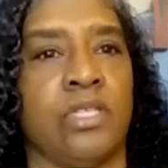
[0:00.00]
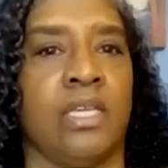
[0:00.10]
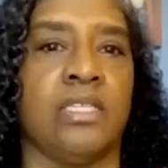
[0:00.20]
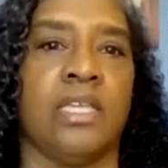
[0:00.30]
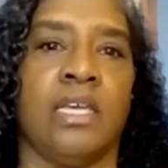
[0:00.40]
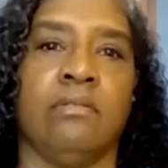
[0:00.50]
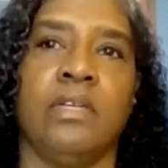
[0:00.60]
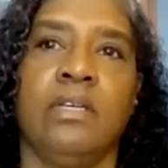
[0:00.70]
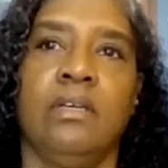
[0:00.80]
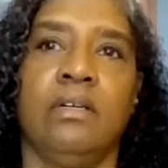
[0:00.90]
They said,
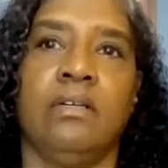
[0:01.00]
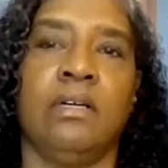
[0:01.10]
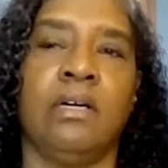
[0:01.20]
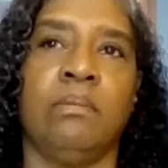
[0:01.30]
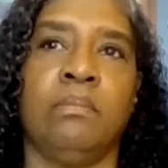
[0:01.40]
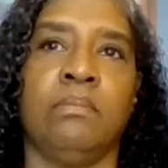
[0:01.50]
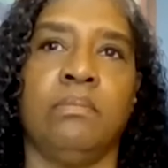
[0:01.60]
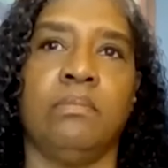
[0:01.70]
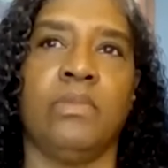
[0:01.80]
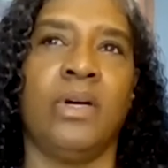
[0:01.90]

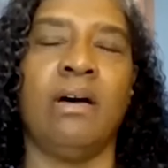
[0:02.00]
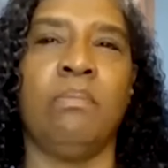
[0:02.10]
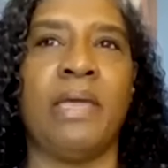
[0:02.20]
well,